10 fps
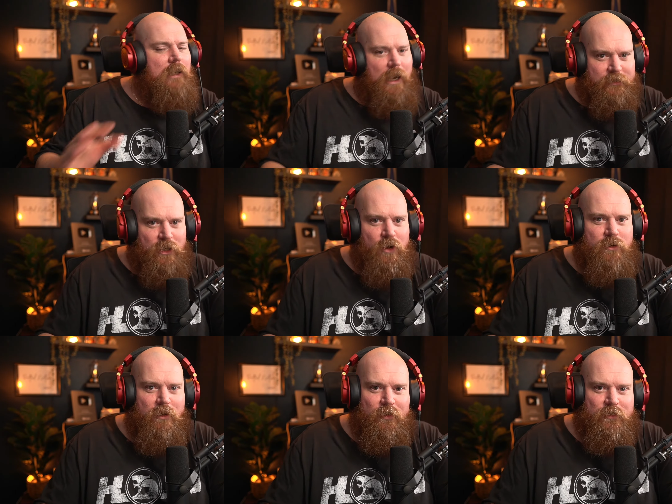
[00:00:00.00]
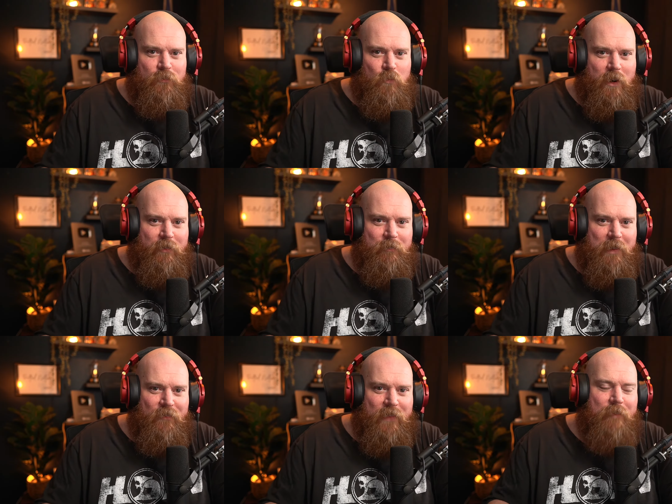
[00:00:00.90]
I don't know if I should worry
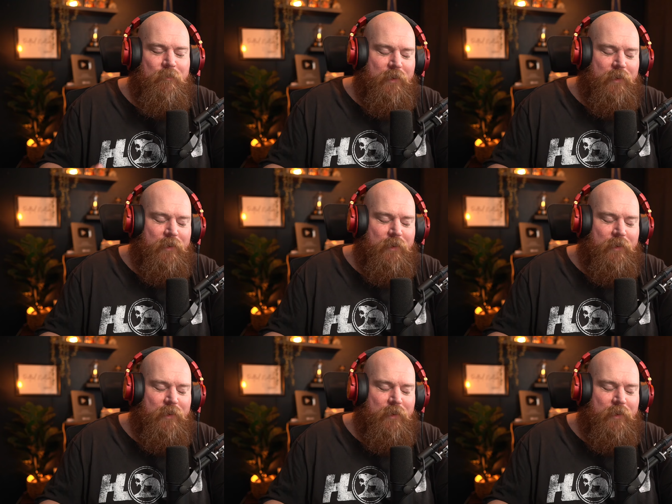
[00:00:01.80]
about that.